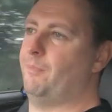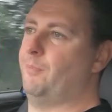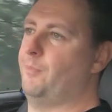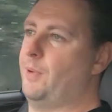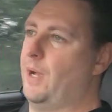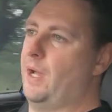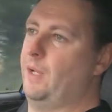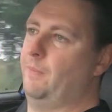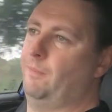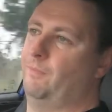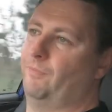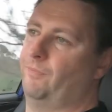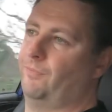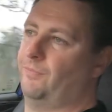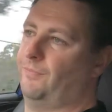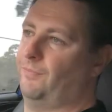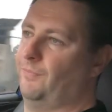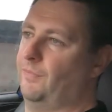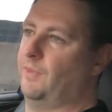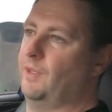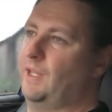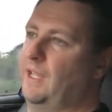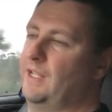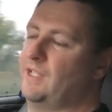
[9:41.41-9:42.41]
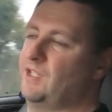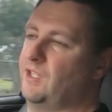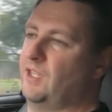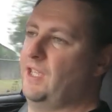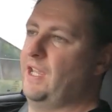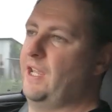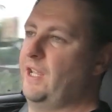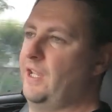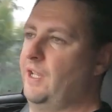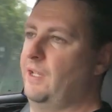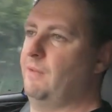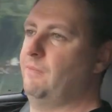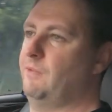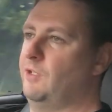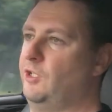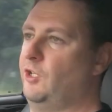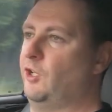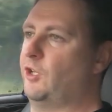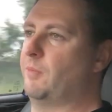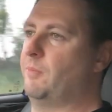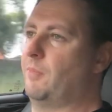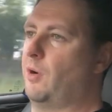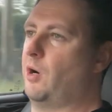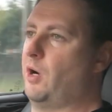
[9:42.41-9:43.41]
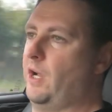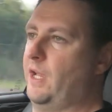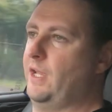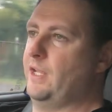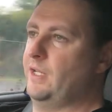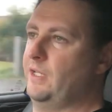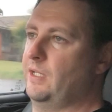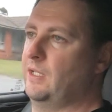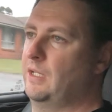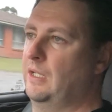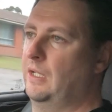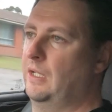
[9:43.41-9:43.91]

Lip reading: but it's there, you can buy it,